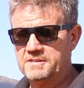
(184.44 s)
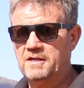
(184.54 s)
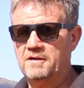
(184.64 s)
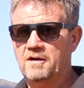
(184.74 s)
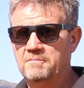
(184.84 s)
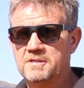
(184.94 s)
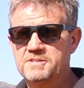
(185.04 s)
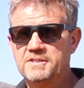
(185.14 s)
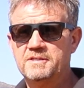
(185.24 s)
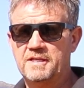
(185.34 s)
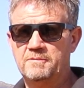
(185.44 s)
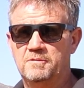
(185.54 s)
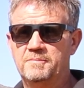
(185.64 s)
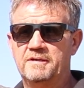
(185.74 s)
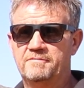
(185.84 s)
know how much tea there
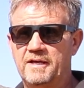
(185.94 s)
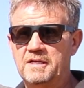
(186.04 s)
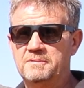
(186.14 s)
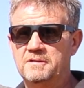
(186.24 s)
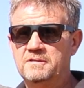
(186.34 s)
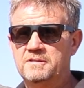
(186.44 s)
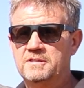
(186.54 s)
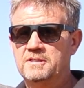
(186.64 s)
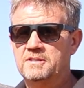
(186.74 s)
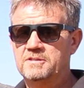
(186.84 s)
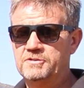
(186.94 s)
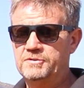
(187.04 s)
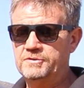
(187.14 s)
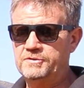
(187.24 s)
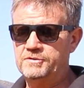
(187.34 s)
will be available
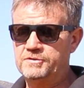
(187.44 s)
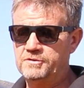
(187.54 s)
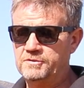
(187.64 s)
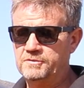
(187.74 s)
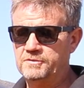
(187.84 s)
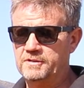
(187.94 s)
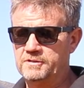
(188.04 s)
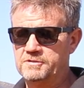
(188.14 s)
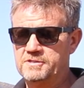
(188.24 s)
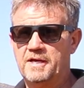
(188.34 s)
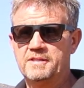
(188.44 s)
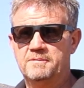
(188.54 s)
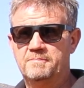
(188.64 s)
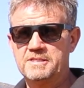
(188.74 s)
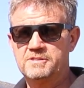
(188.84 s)
to sign
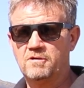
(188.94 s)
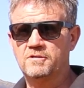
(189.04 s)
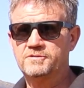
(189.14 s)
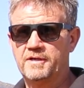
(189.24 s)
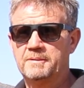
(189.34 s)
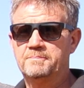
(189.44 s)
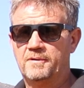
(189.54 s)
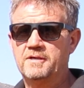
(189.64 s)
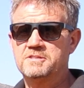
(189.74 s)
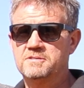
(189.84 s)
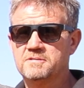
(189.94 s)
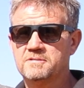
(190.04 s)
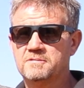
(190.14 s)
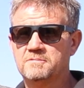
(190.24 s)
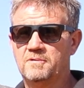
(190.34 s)
the best contract price
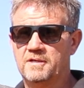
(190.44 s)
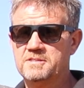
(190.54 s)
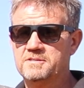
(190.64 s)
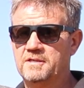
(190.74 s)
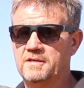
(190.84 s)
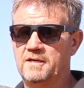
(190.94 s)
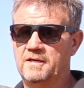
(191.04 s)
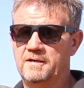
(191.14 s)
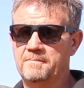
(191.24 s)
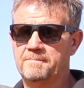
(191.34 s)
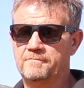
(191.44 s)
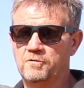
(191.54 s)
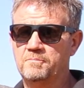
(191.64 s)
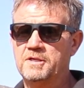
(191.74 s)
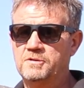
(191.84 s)
wise,
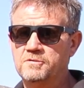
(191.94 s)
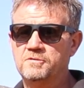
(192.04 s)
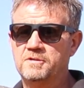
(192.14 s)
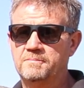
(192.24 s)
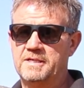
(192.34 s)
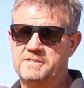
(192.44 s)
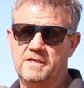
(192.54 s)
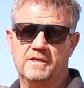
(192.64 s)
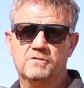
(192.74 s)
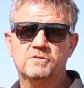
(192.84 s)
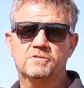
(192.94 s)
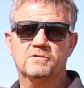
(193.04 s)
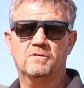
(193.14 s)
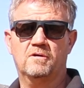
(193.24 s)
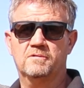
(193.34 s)
for me to do the best I could
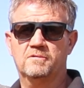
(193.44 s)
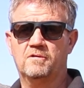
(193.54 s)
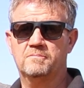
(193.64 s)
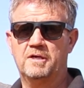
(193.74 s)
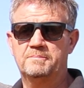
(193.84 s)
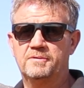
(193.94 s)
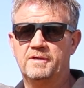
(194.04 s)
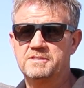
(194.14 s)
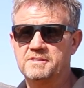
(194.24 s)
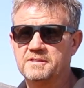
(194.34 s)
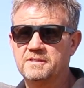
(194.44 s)
on my production.